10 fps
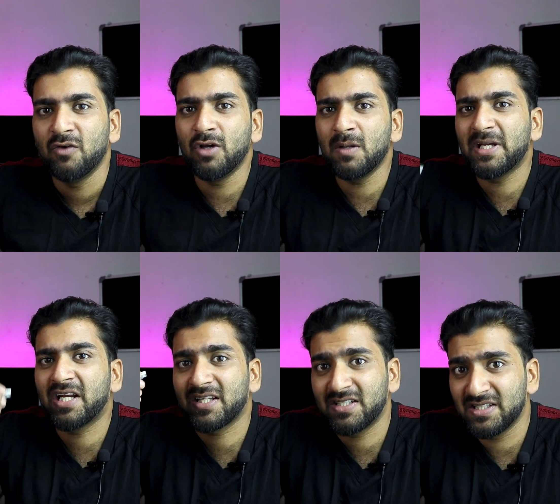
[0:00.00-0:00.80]
we'll be
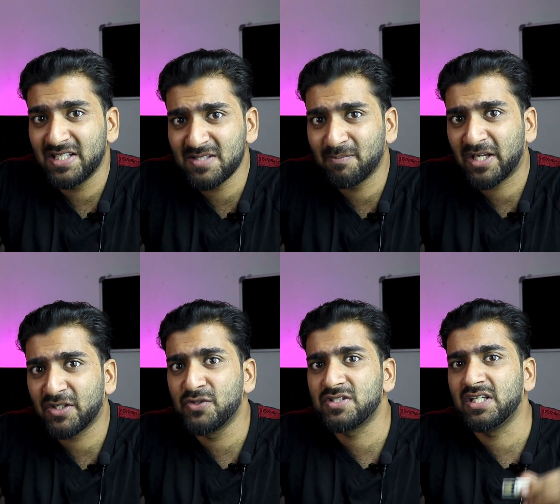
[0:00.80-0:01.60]
connecting this
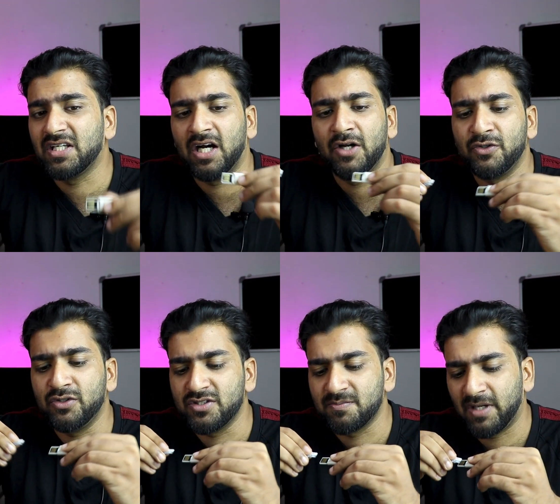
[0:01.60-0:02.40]
micro SD card to
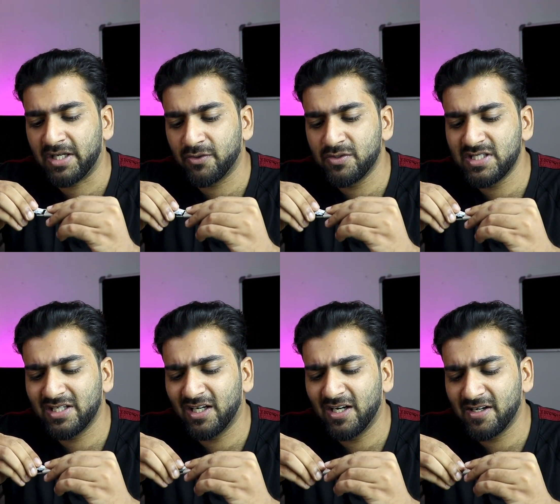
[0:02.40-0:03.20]
this micro
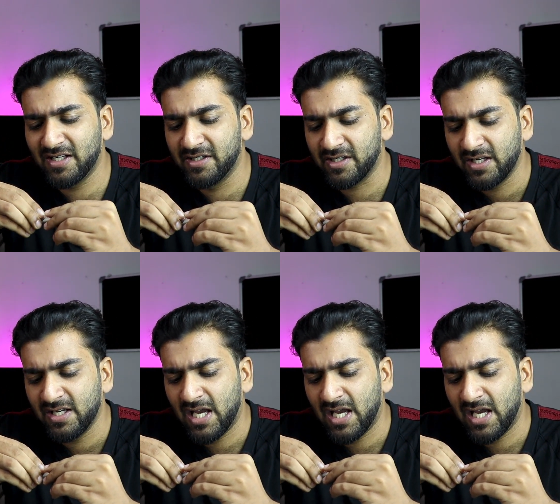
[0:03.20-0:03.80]
SD card reader